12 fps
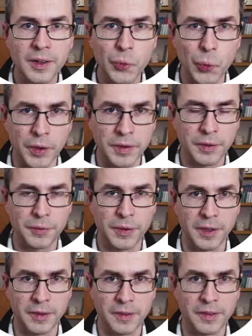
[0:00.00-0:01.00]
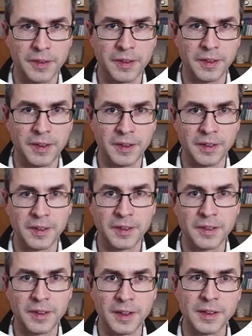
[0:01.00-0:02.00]
quantifiers in
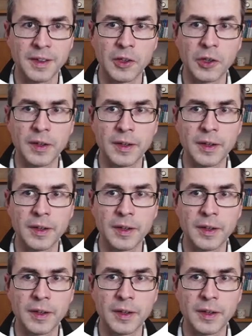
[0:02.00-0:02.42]
Datalog,